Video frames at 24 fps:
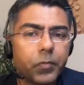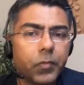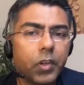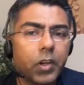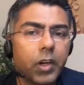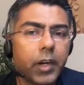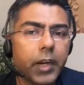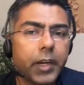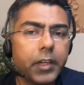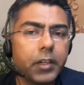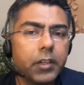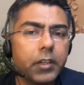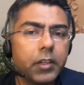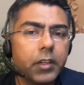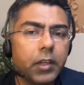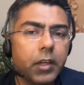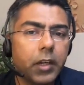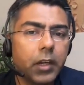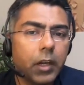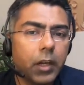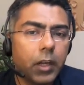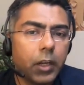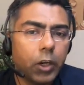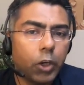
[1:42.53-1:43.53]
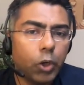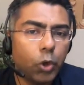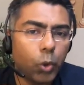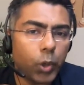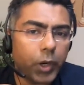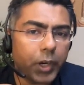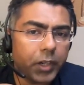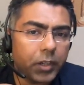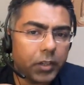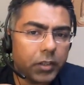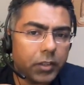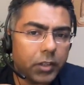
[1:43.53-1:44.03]
Right? Look
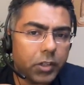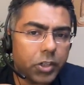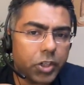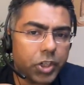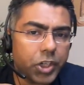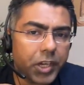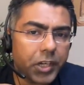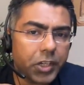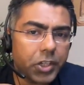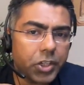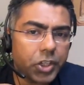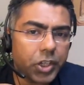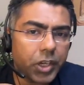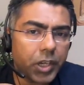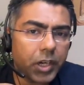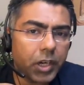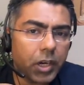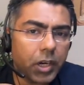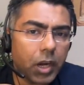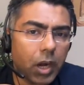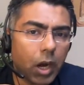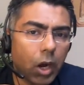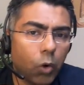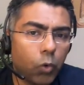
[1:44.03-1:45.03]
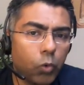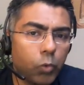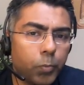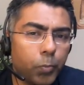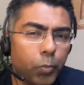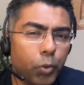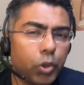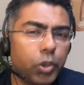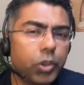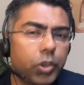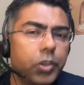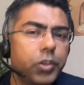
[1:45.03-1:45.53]
at the change in
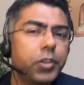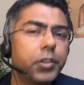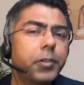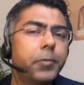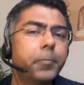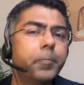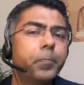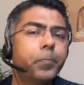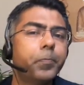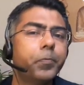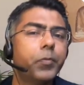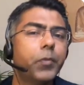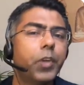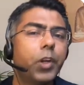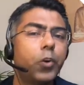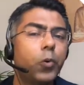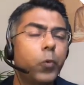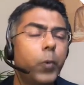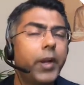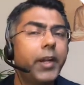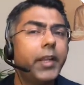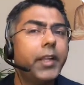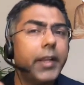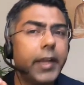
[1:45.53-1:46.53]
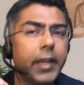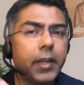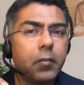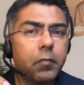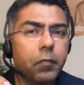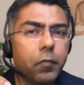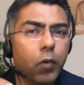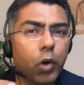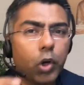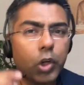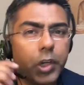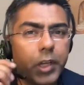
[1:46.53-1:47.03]
output.
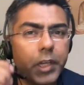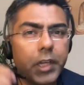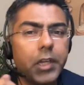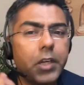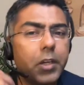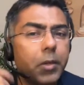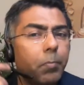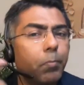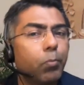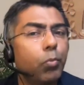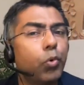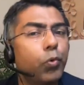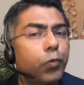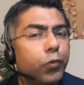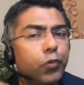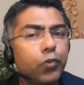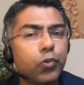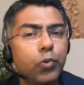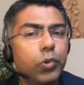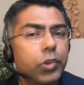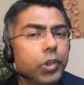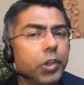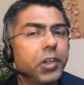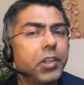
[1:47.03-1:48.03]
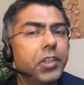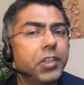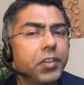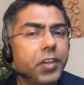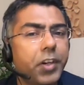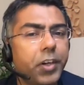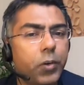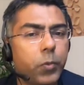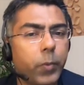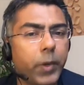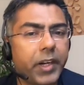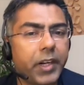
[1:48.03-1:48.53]
2940 moves to
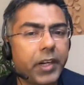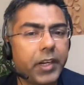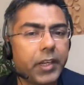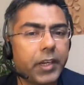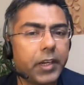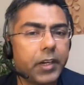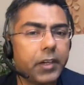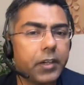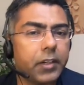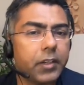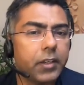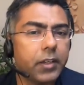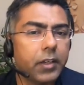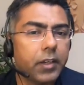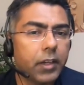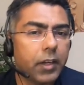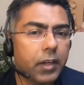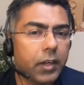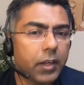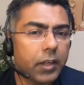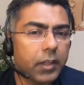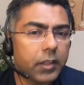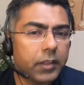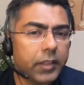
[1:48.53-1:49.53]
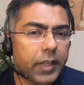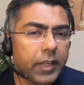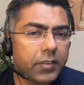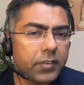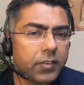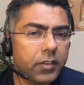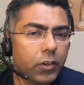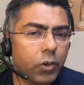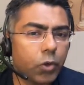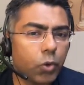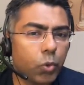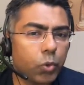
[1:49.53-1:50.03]
3328. That's
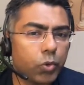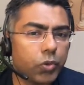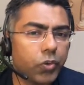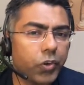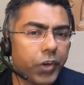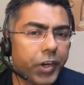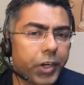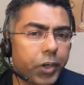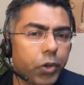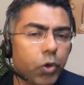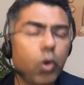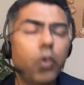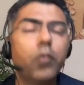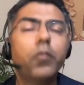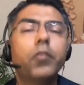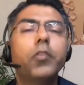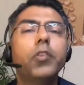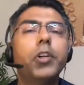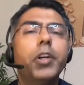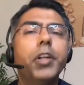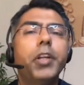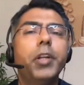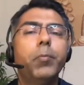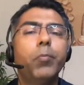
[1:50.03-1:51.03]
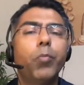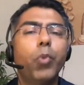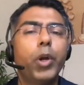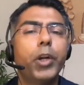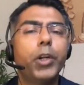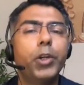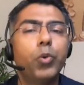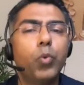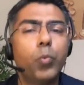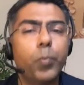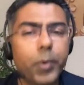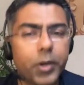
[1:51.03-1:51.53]
a growth rate of
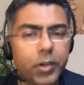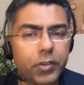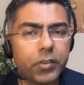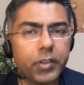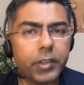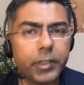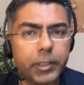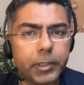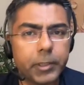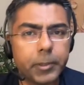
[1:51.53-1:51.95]
13.2%.